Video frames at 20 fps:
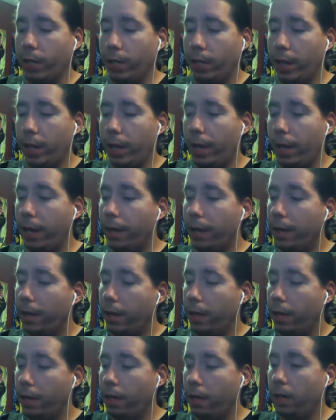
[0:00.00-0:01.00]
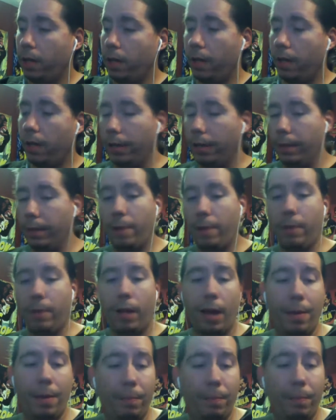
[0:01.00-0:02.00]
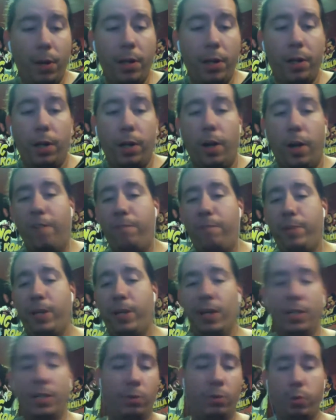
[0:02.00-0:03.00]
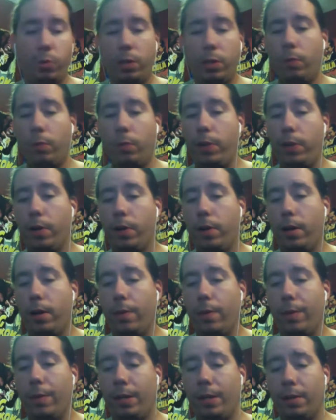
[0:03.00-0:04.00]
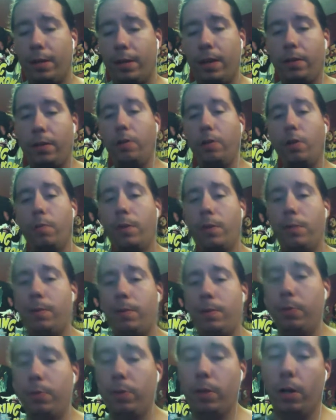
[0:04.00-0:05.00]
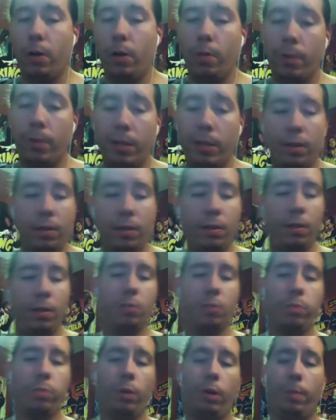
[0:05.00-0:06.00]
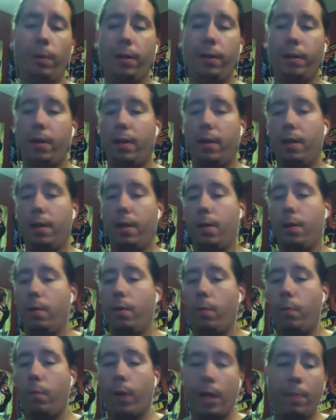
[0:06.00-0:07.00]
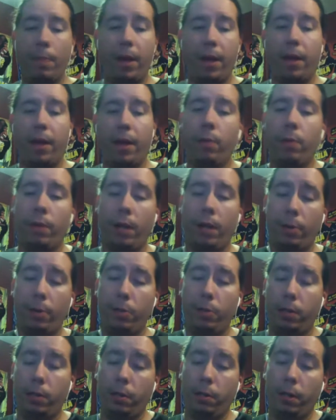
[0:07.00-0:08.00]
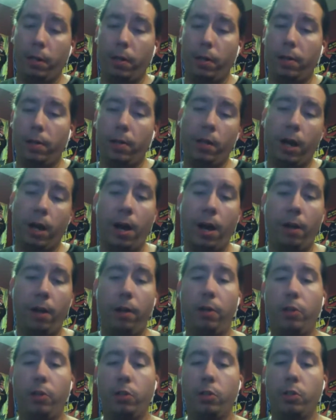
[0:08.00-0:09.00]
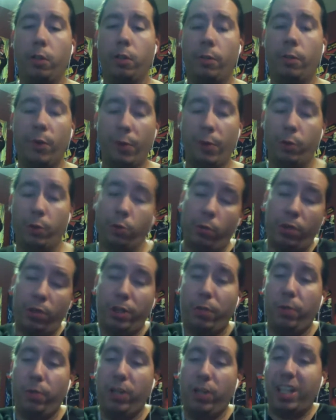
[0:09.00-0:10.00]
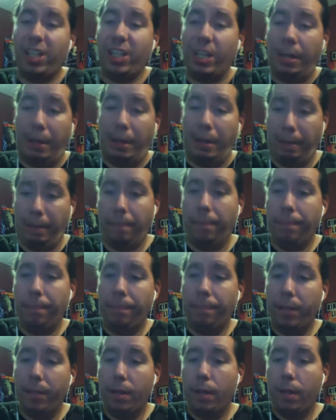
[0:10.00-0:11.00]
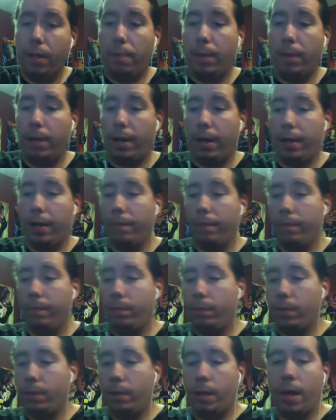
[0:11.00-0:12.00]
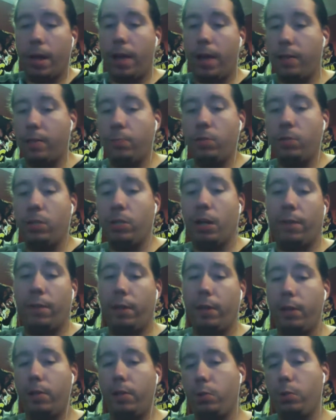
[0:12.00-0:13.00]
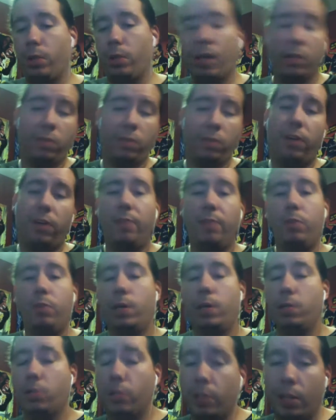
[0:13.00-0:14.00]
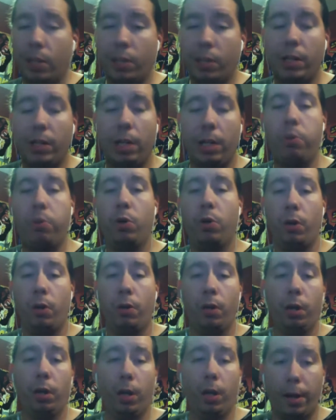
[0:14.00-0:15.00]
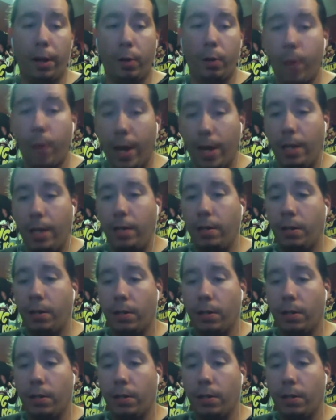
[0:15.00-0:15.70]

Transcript: that. I've been putting it off because it was really weird. I mean, I don't know how many people know me this well, but way back when I was in like college and so forth, I was really, really thin. But I had some stuff in like 2005, 2006, and I put on a lot of weight.